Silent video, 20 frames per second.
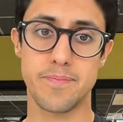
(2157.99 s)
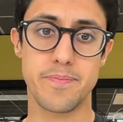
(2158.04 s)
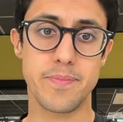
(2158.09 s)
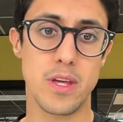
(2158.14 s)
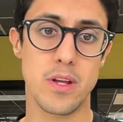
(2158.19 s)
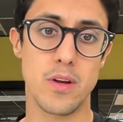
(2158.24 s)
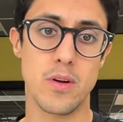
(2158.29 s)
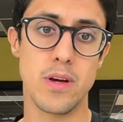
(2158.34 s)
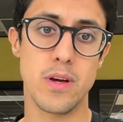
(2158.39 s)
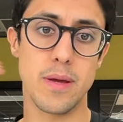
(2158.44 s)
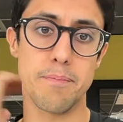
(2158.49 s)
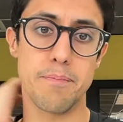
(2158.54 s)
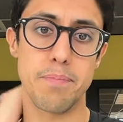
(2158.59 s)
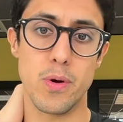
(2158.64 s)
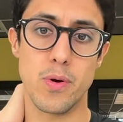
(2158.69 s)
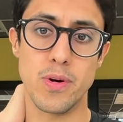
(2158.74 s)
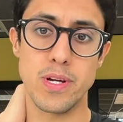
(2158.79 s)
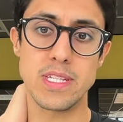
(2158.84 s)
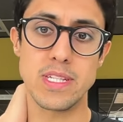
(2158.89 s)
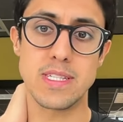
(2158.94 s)
you know,
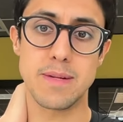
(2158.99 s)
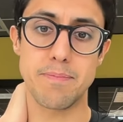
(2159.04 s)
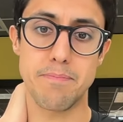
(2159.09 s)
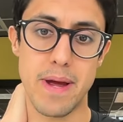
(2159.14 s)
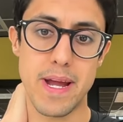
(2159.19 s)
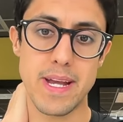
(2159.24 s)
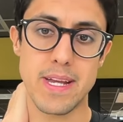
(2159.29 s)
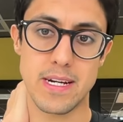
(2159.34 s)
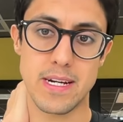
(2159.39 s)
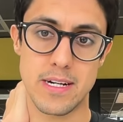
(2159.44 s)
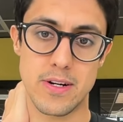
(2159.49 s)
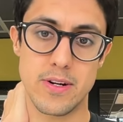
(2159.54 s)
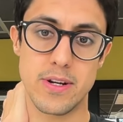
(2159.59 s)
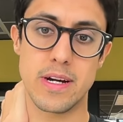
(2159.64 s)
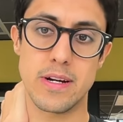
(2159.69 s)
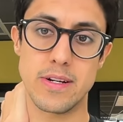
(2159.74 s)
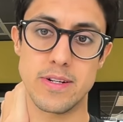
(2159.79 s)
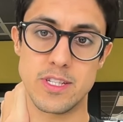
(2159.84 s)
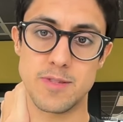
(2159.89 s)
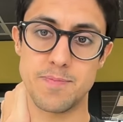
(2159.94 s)
employees at Meta on
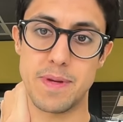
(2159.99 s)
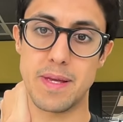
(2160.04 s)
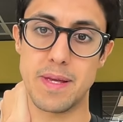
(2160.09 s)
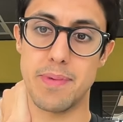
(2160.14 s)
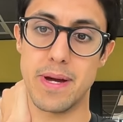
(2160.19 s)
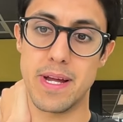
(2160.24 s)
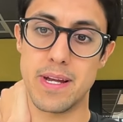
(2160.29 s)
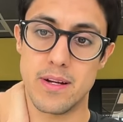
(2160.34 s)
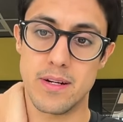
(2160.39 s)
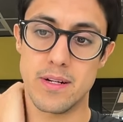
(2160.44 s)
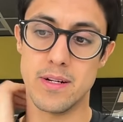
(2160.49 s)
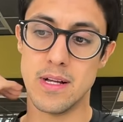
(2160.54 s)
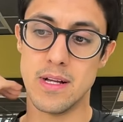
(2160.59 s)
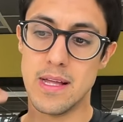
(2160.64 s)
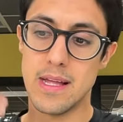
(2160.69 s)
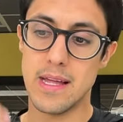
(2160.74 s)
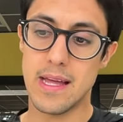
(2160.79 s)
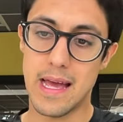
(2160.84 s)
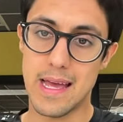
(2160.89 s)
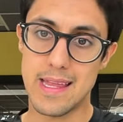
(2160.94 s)
how to speak better.
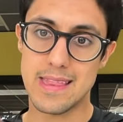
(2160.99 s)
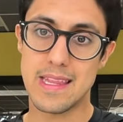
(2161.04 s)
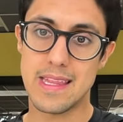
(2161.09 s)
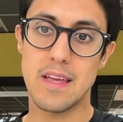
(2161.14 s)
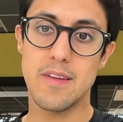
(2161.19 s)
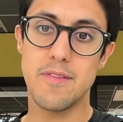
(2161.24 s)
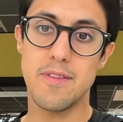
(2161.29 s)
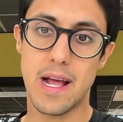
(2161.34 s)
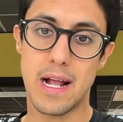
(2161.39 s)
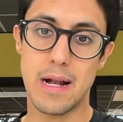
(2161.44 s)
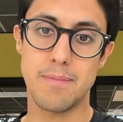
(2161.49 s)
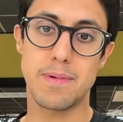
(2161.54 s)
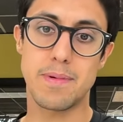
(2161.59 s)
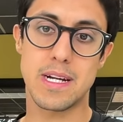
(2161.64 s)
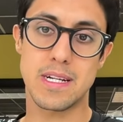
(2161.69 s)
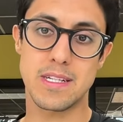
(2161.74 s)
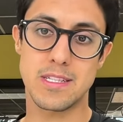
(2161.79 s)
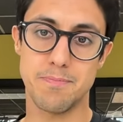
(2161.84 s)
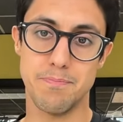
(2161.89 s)
And they've helped us